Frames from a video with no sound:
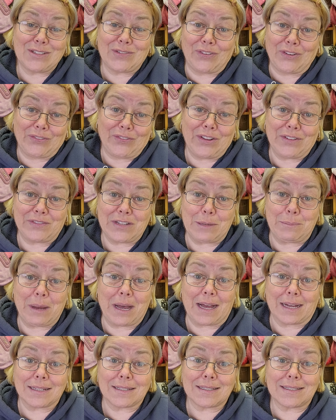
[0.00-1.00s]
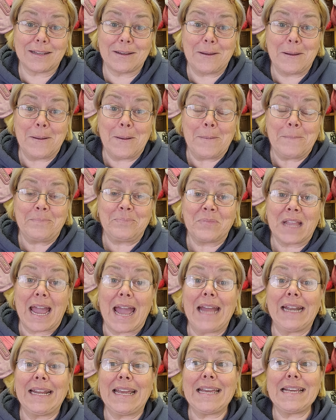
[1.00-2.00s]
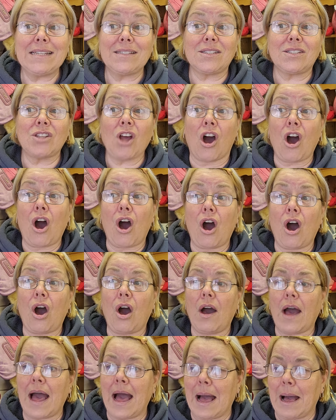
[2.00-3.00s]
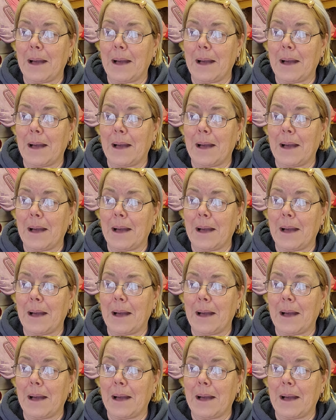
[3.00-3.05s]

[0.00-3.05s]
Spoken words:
for $50. And he saw,